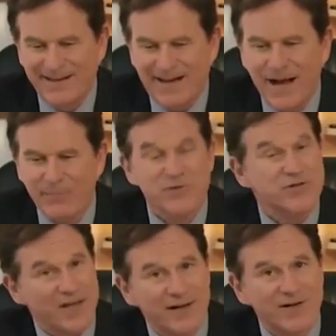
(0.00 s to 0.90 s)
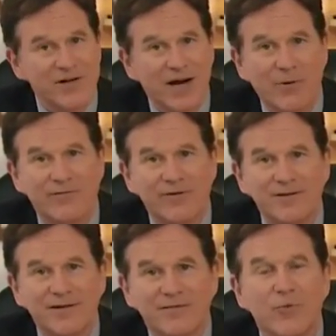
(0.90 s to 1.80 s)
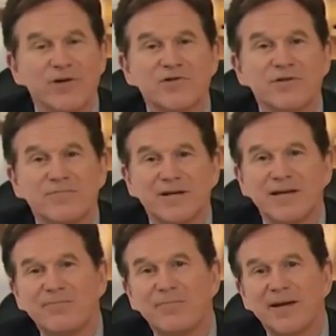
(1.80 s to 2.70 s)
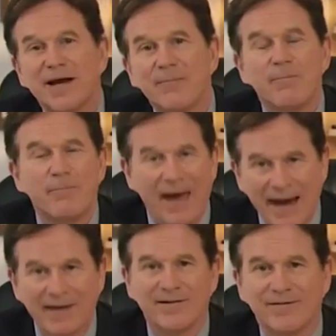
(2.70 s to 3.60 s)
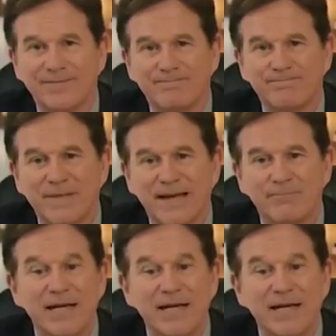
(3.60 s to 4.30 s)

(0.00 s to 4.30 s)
A high percentage, however, of wisdom teeth become impacted, and